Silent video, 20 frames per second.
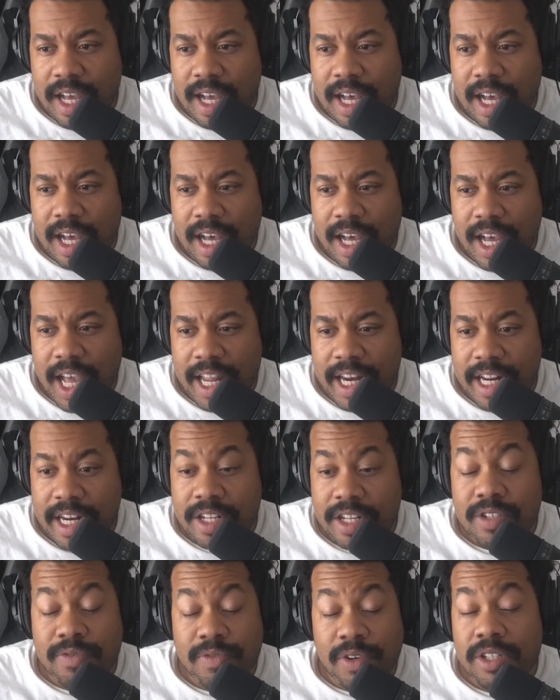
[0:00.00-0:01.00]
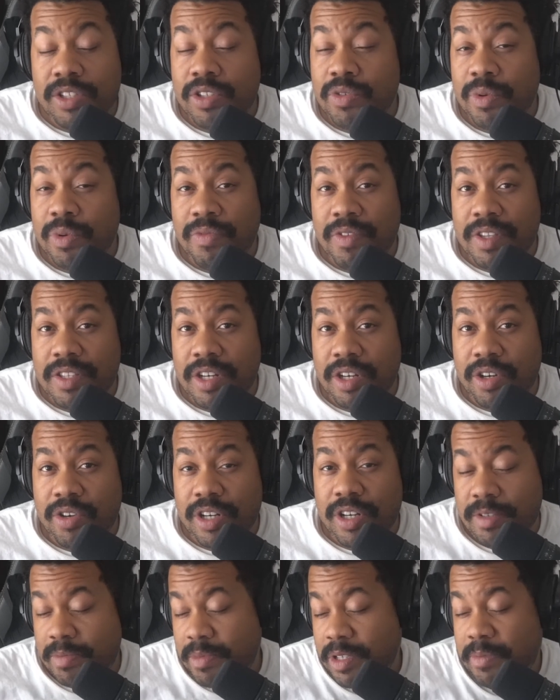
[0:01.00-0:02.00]
and it is fun to revisit at
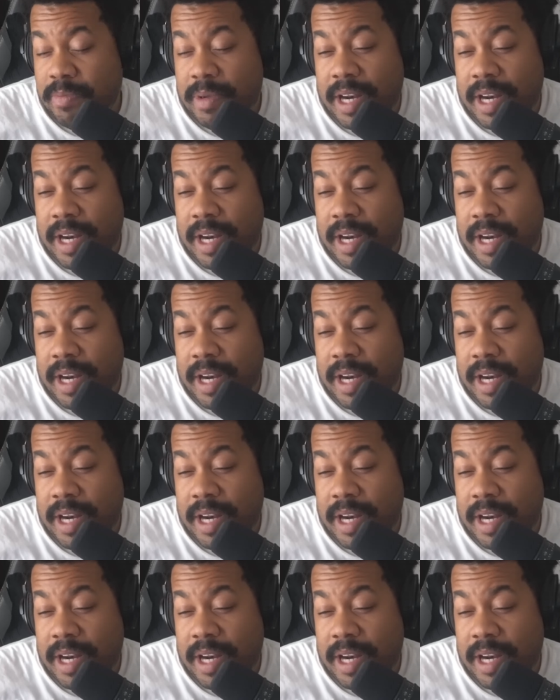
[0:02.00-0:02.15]
Christmas.